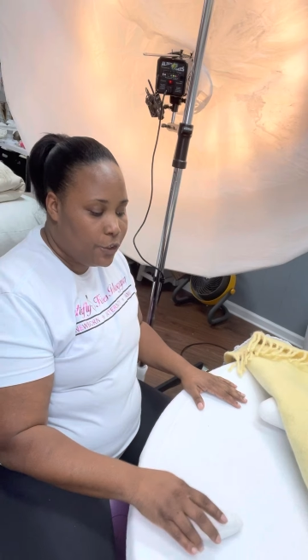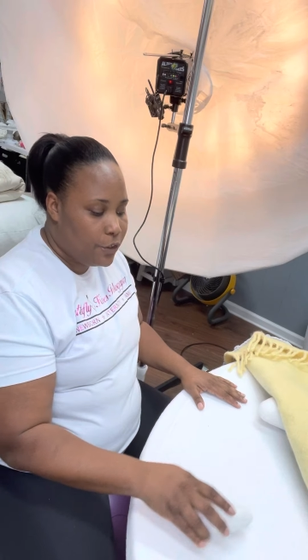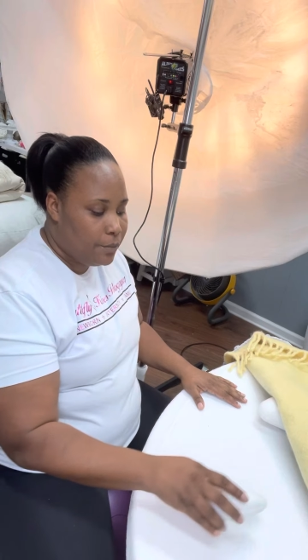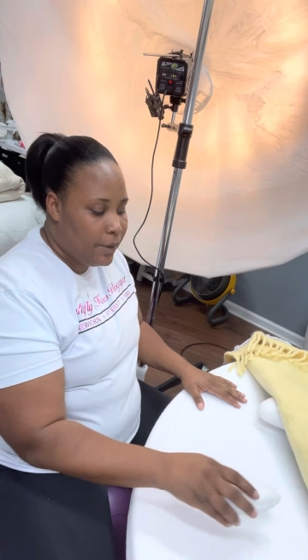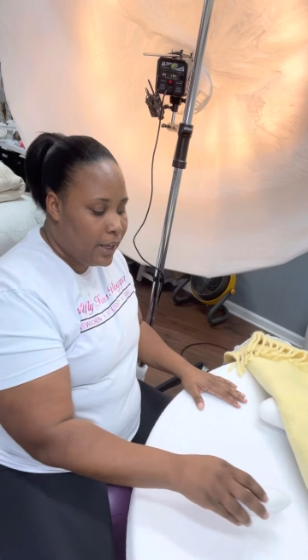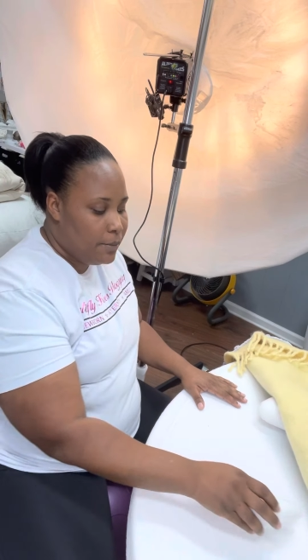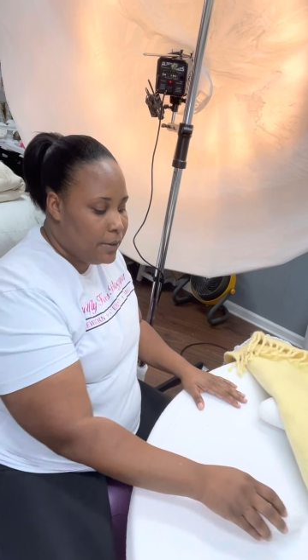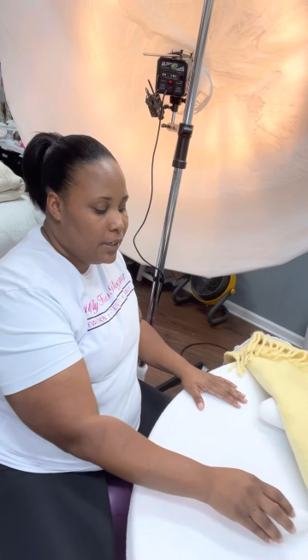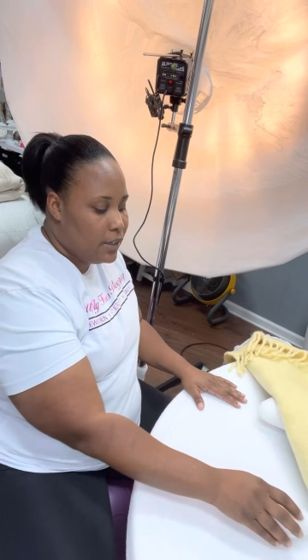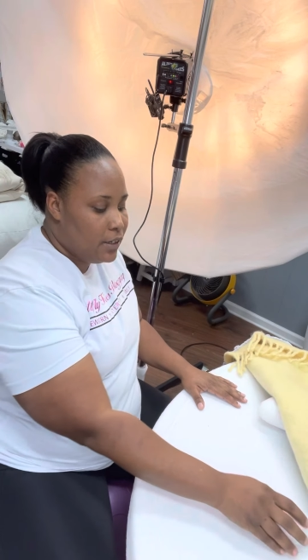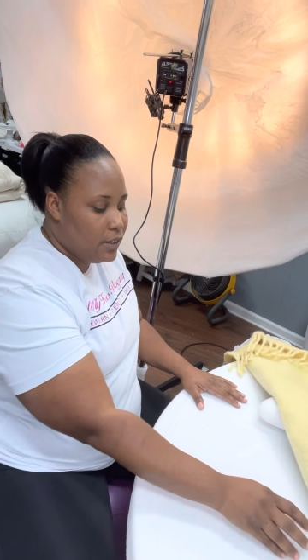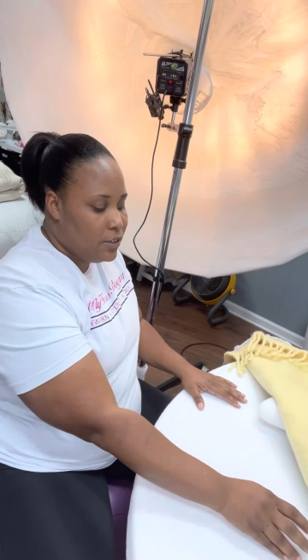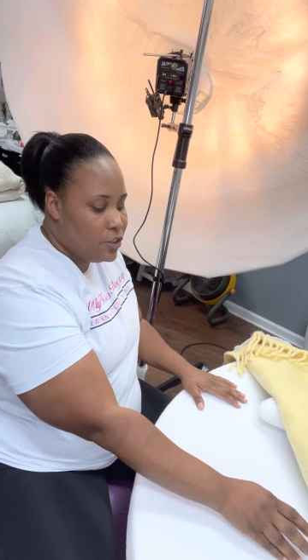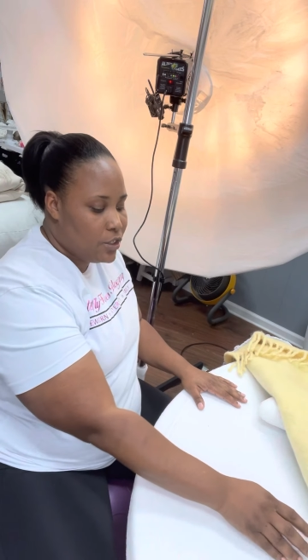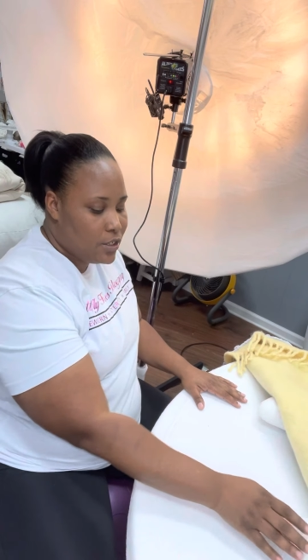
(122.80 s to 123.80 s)
the baby,
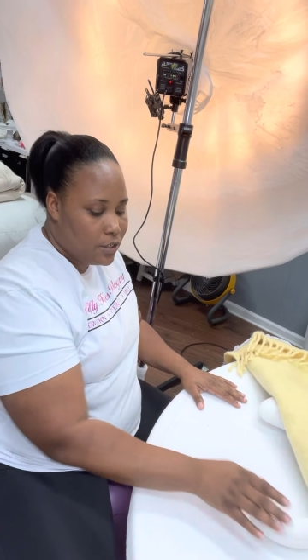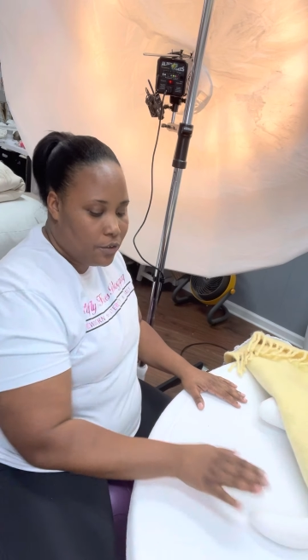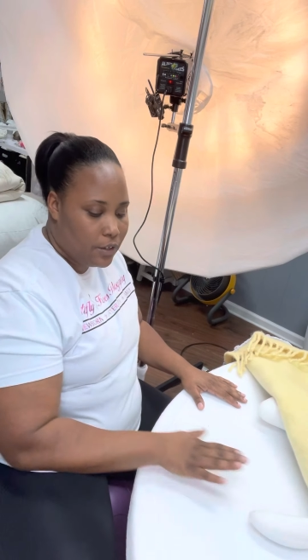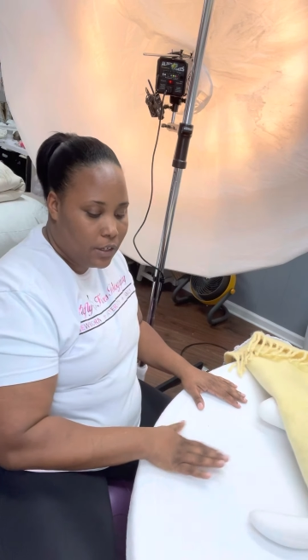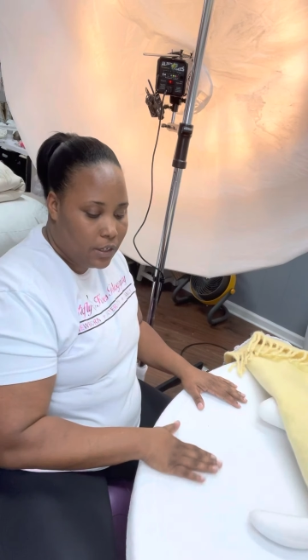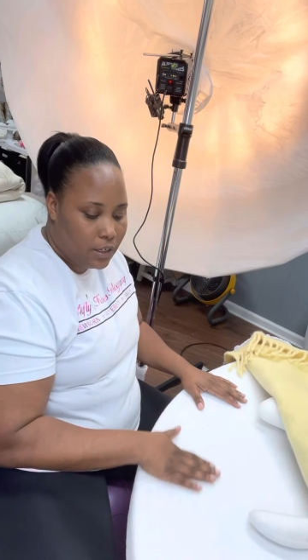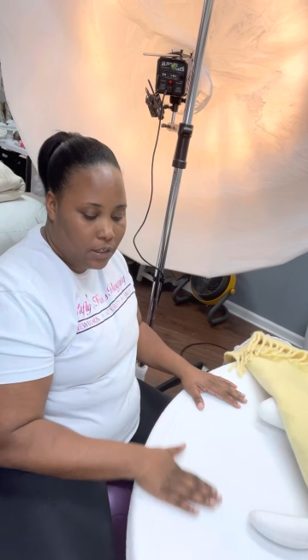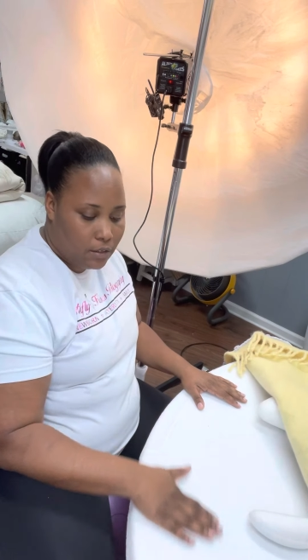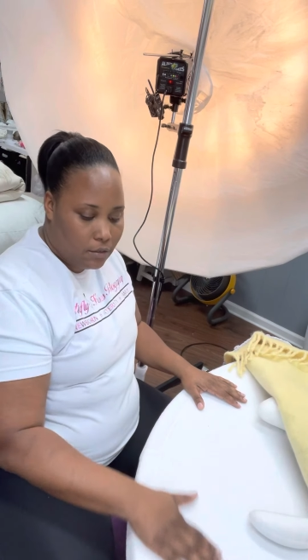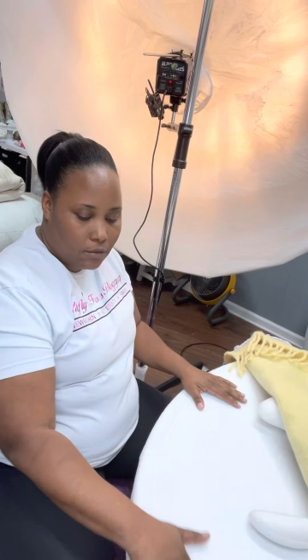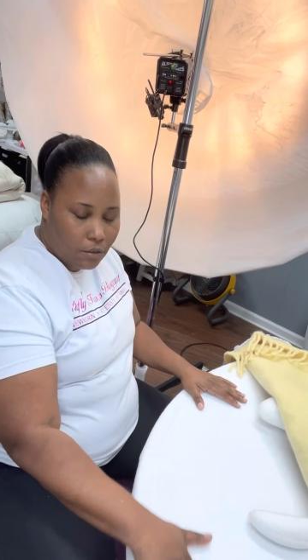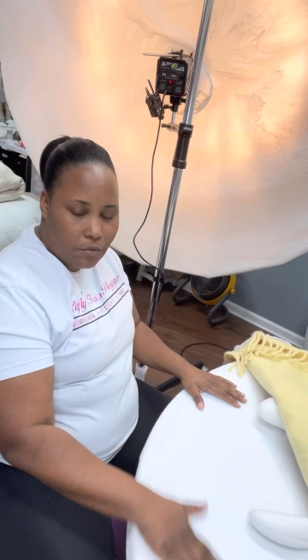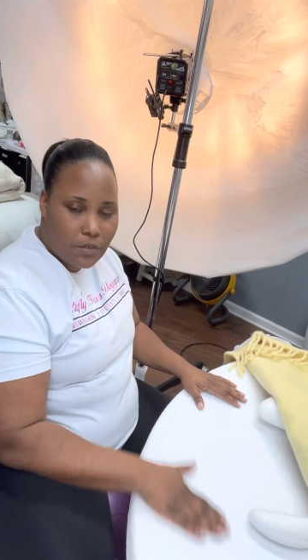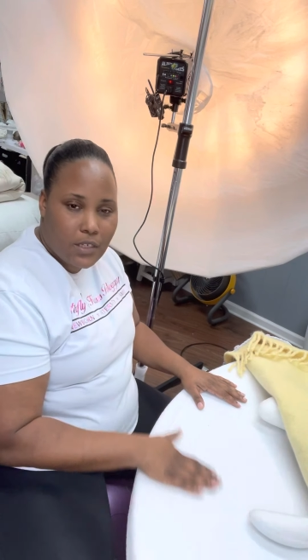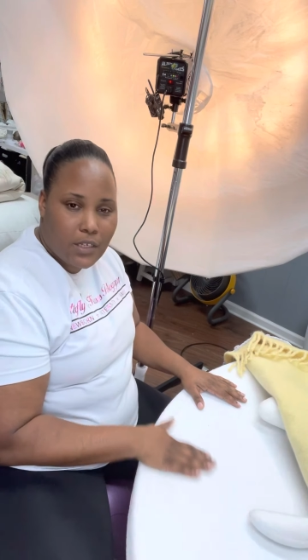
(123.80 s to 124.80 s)
just so they
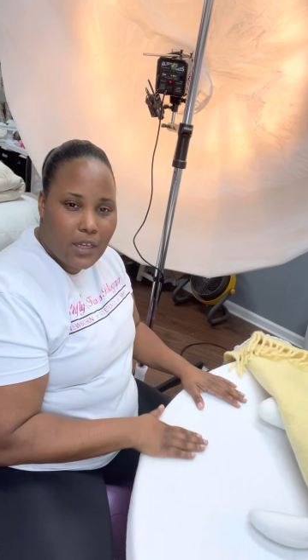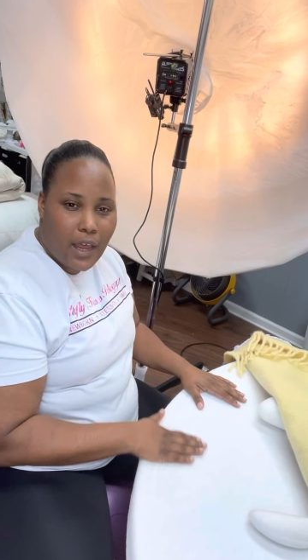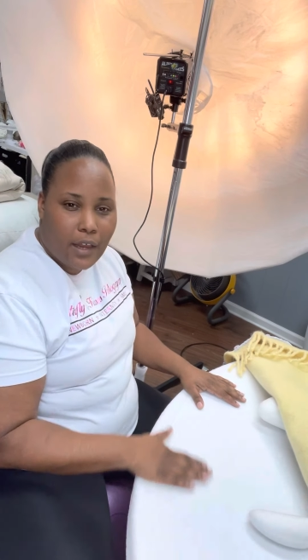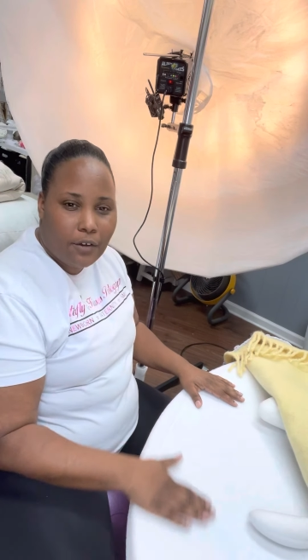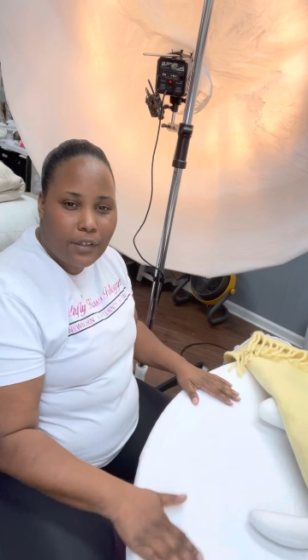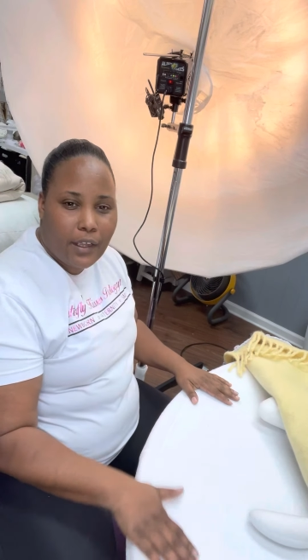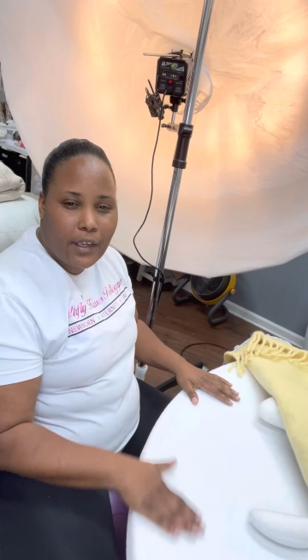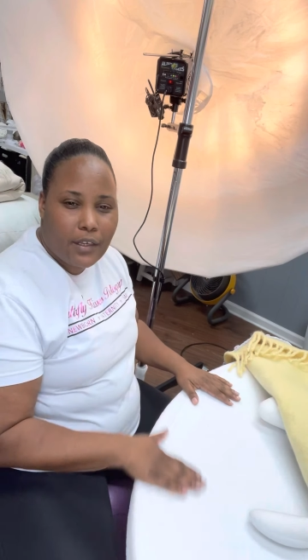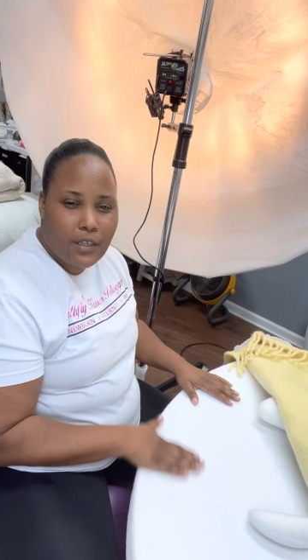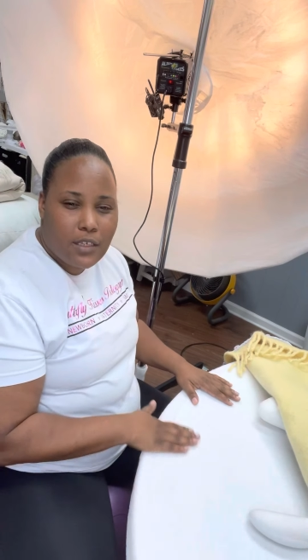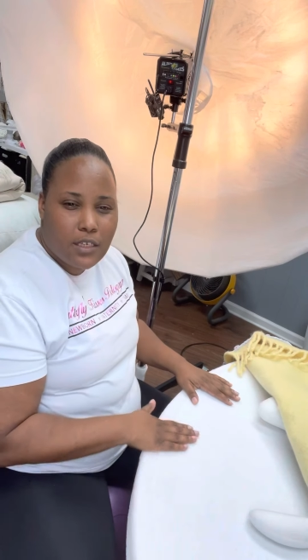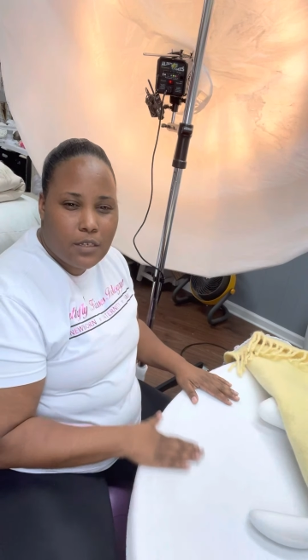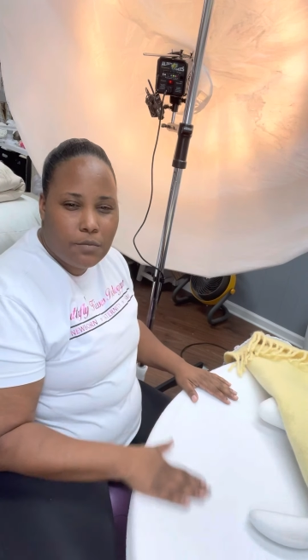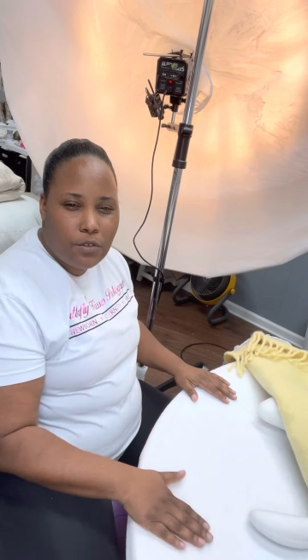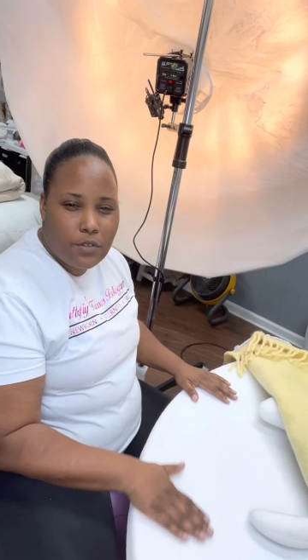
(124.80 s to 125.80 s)
don't slide on that
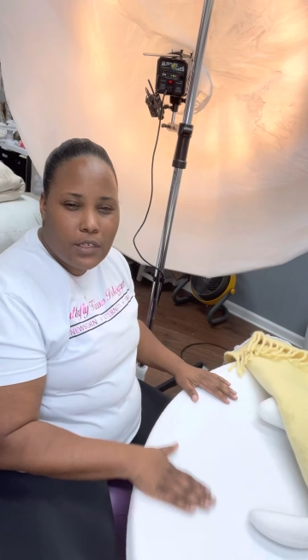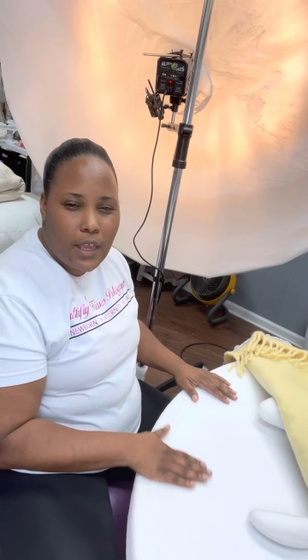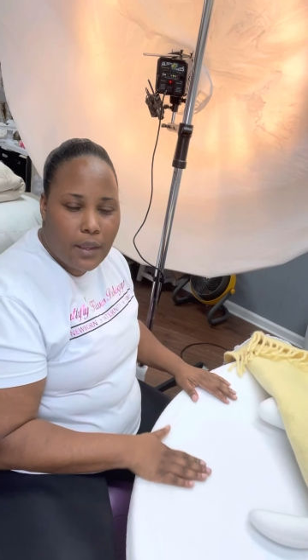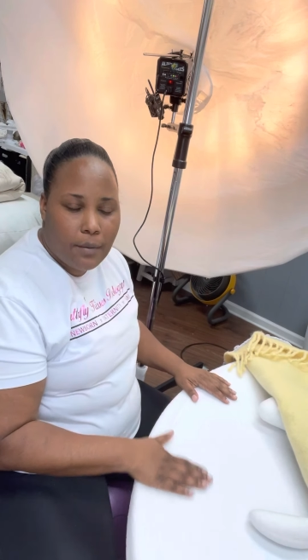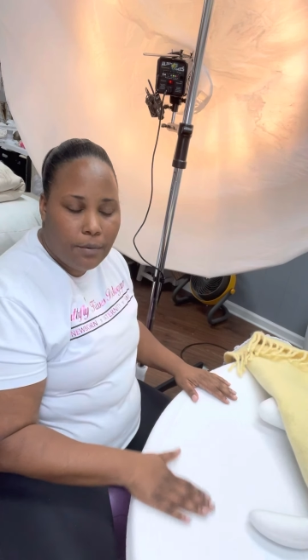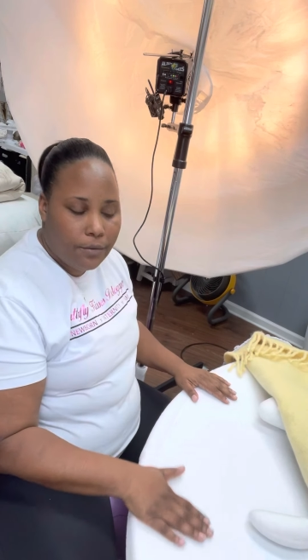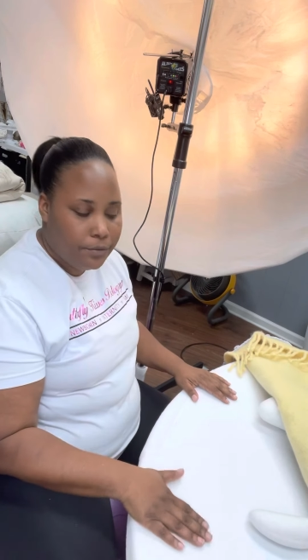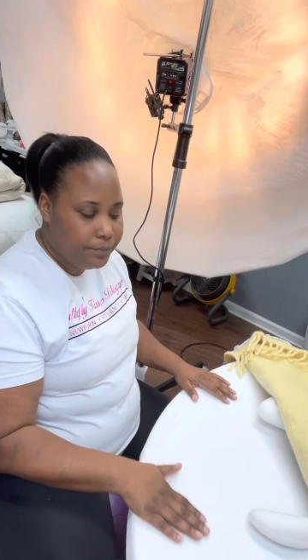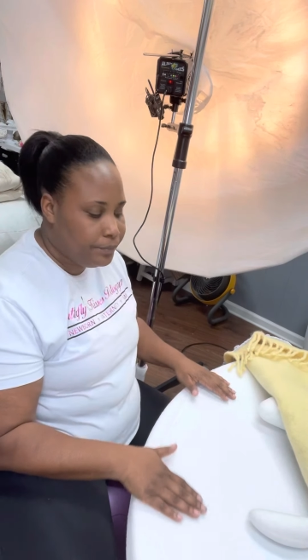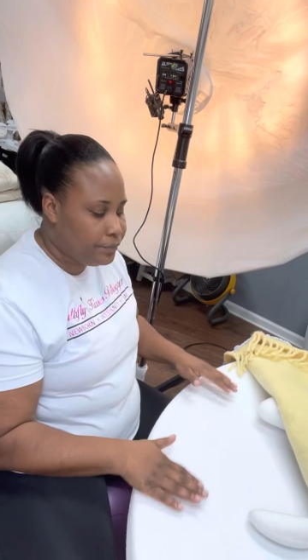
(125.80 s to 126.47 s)
smooth table.